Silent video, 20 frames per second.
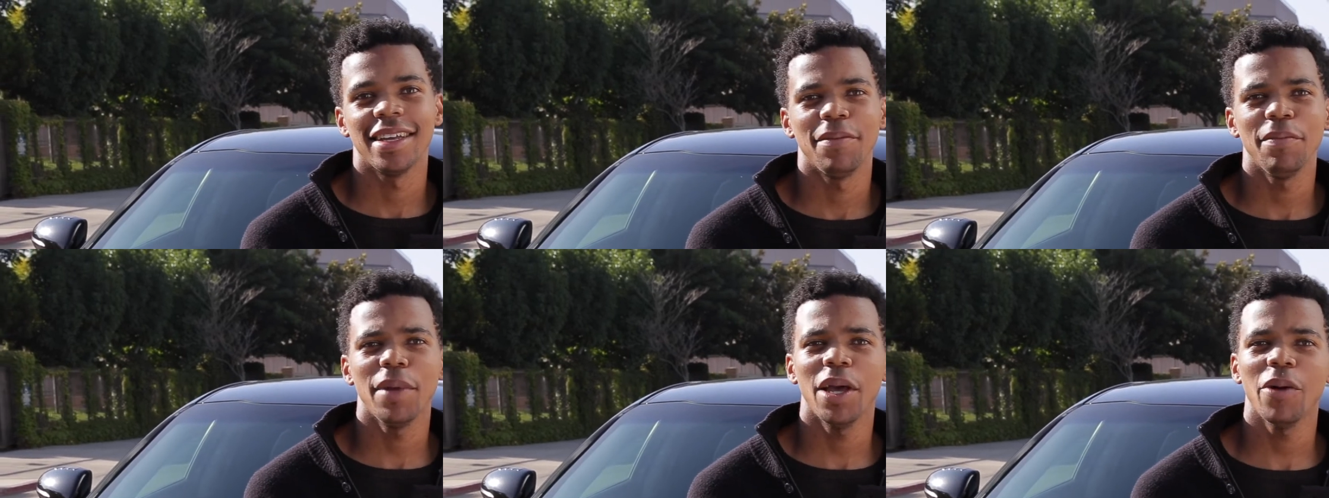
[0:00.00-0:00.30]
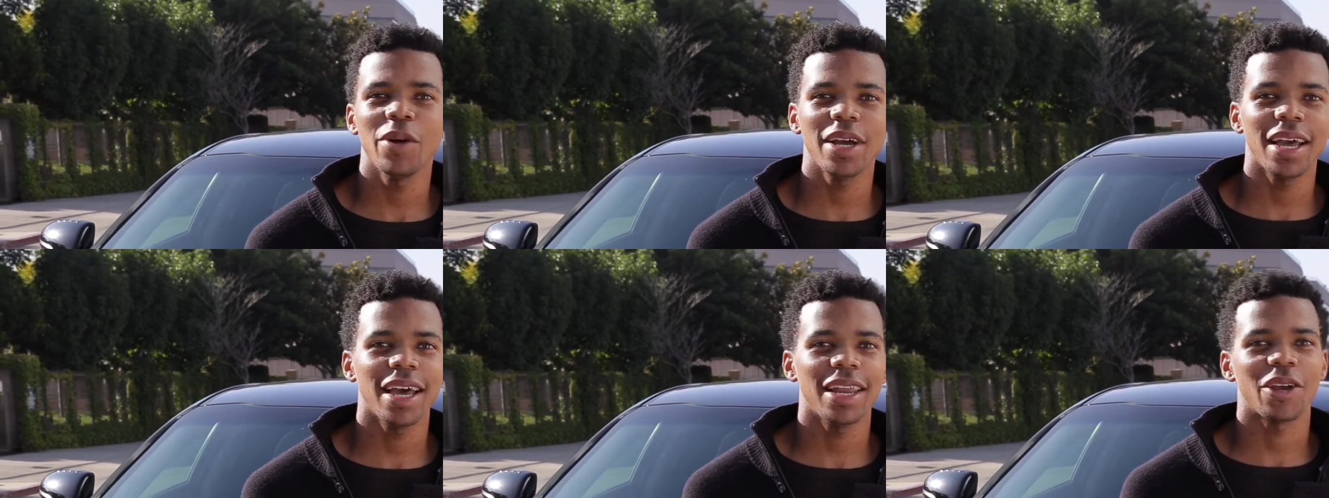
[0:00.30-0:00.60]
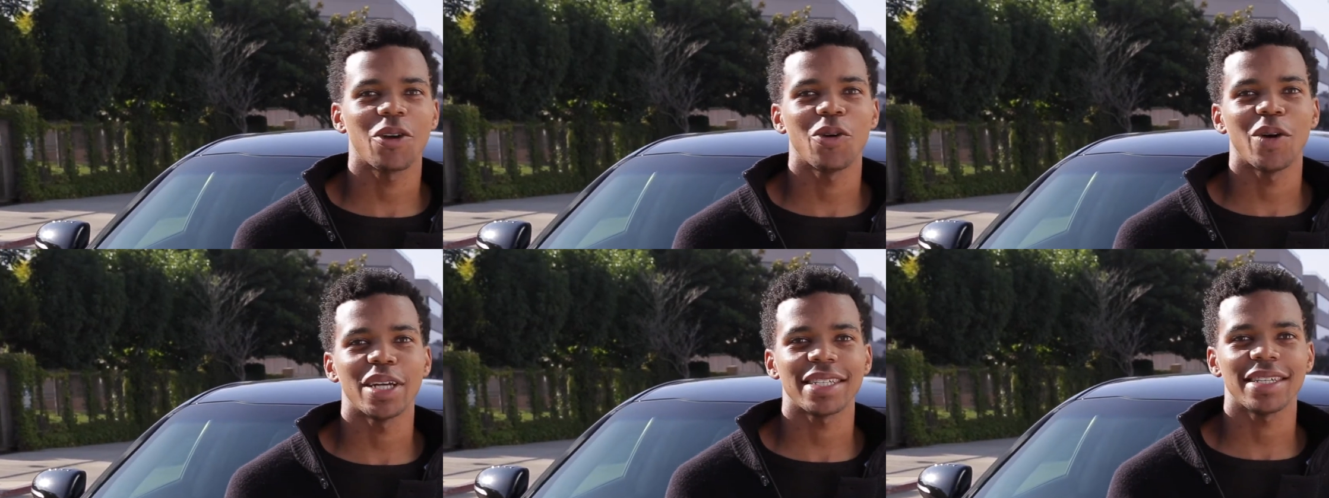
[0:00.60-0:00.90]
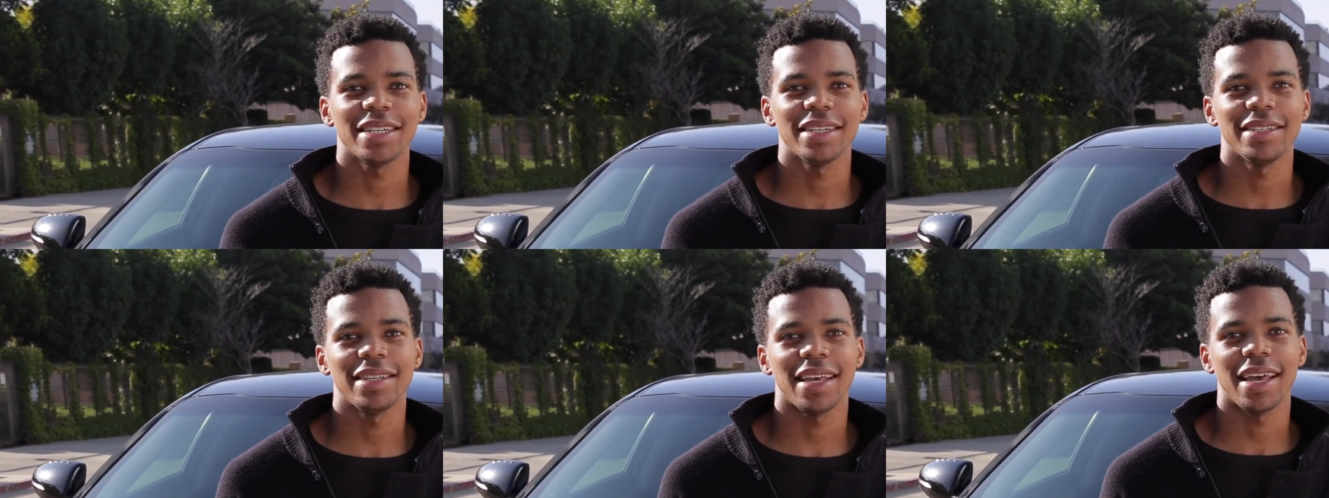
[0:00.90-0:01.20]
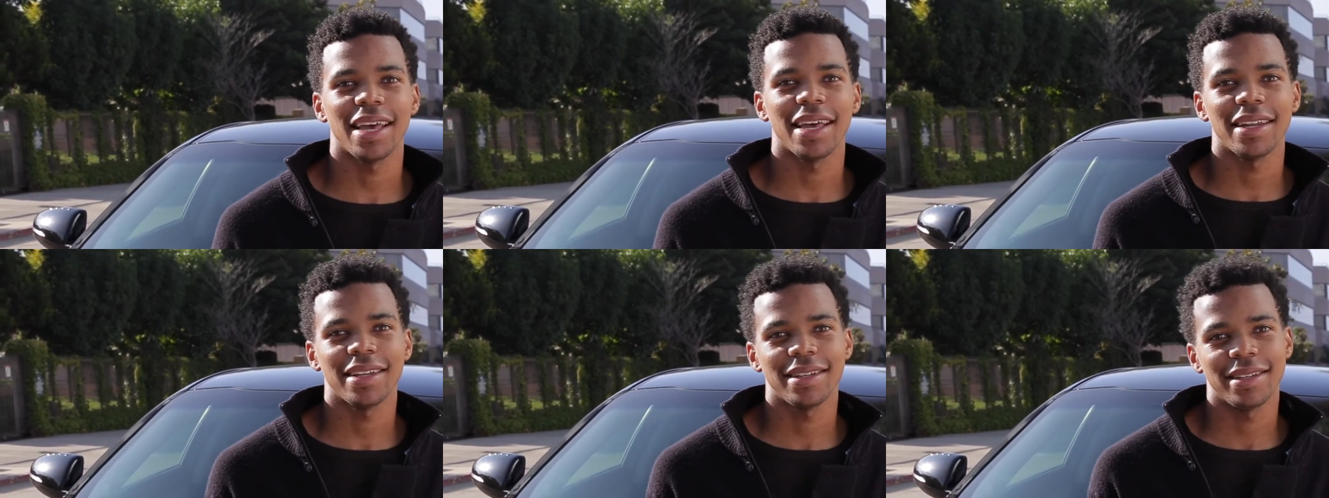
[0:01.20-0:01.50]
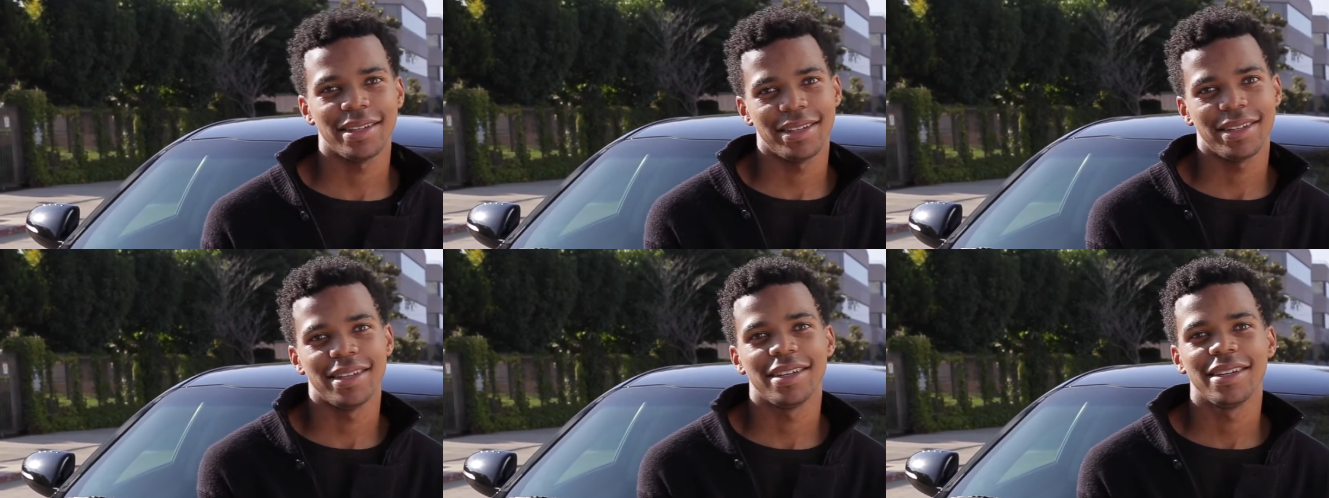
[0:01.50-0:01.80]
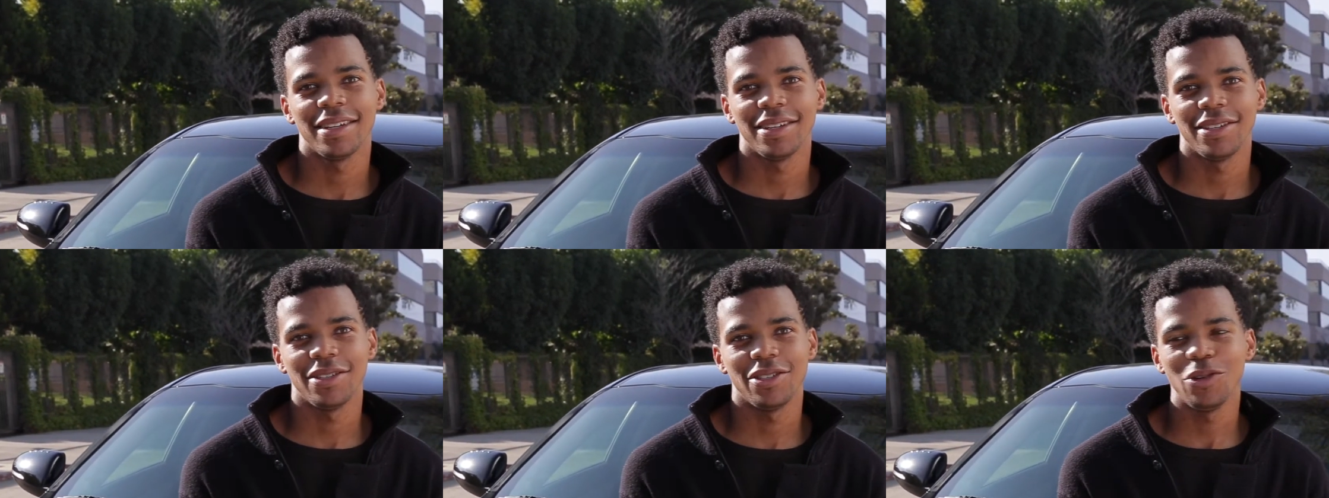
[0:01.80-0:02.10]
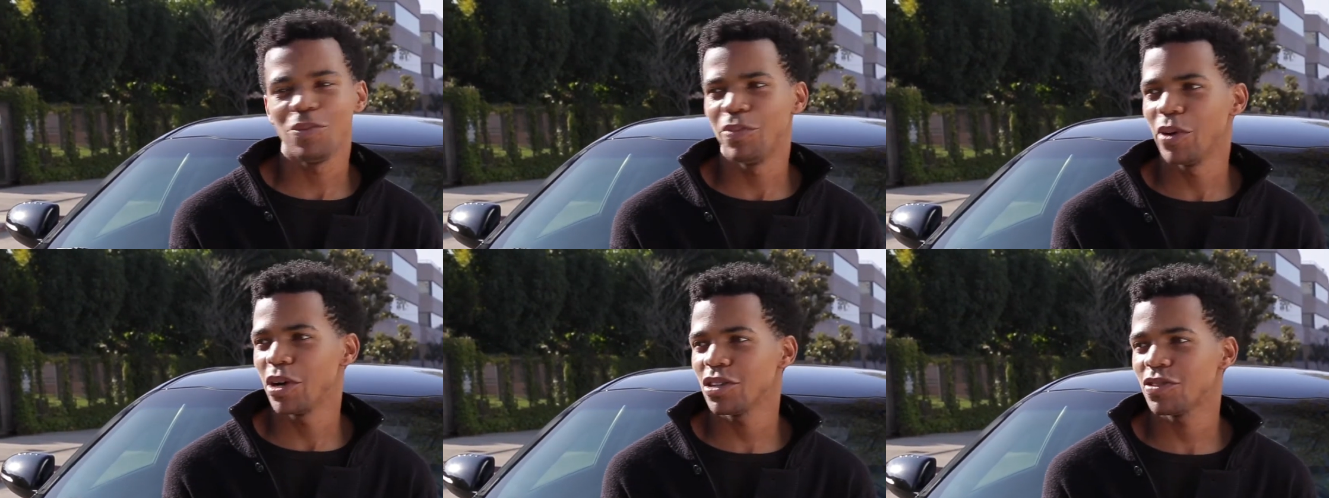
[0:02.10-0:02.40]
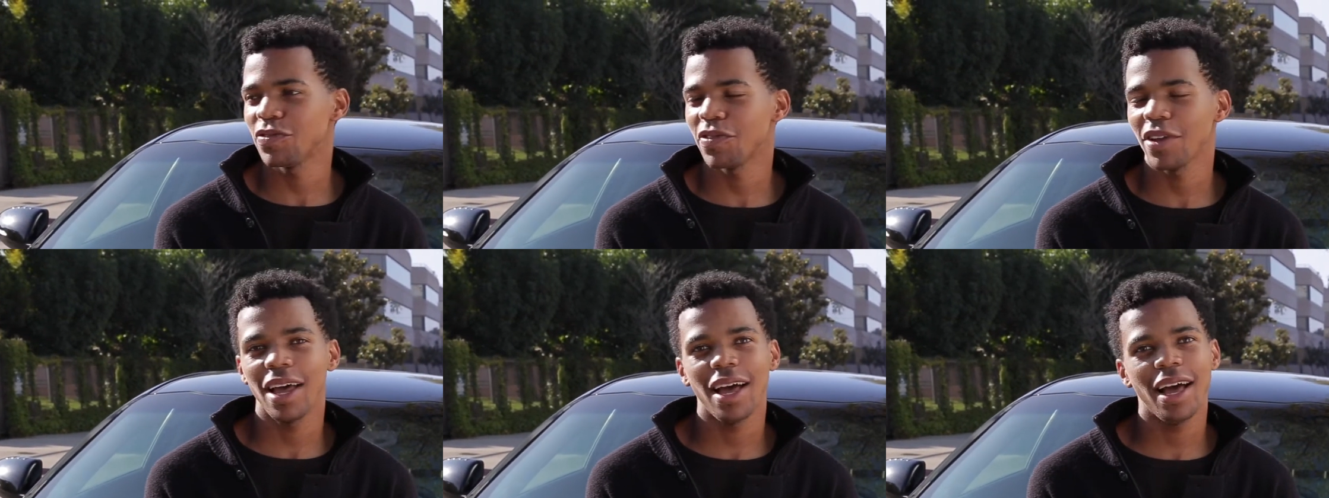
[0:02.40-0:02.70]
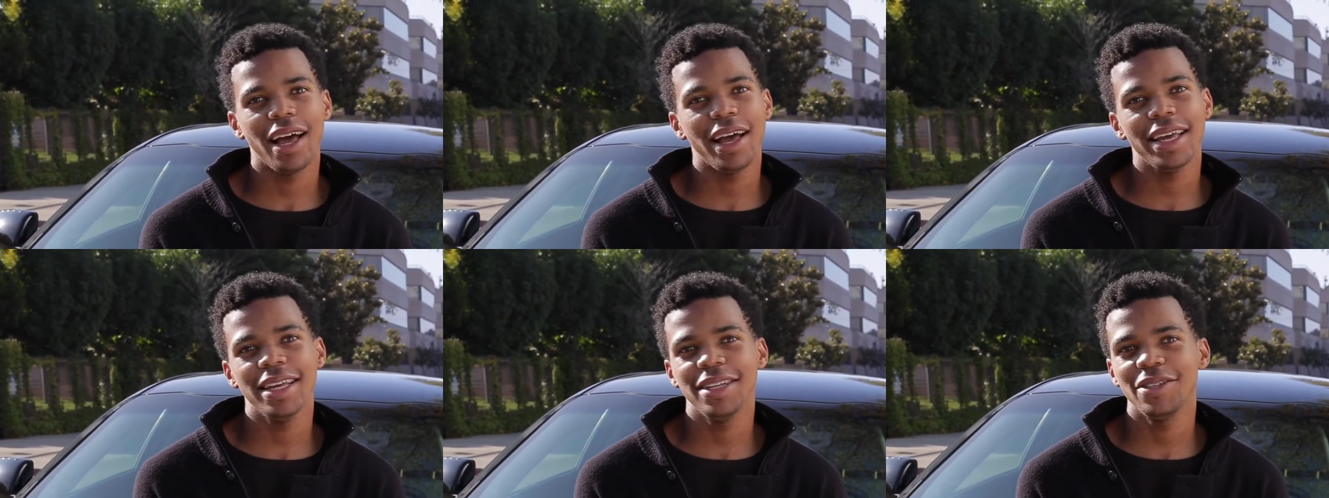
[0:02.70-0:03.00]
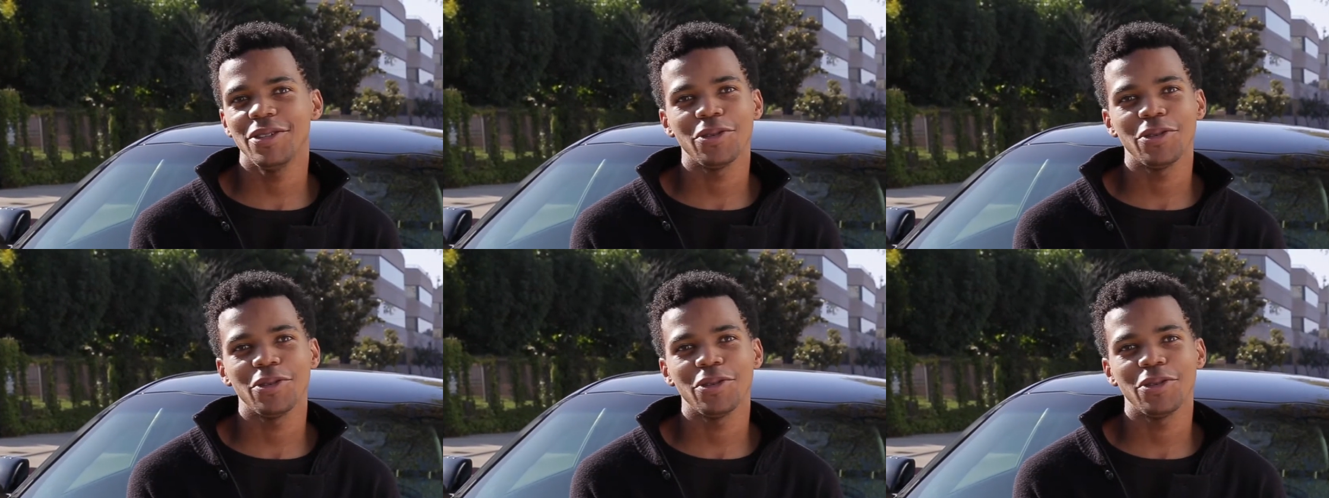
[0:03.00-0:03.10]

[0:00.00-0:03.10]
Man, what kind of question is that? Do birds fly?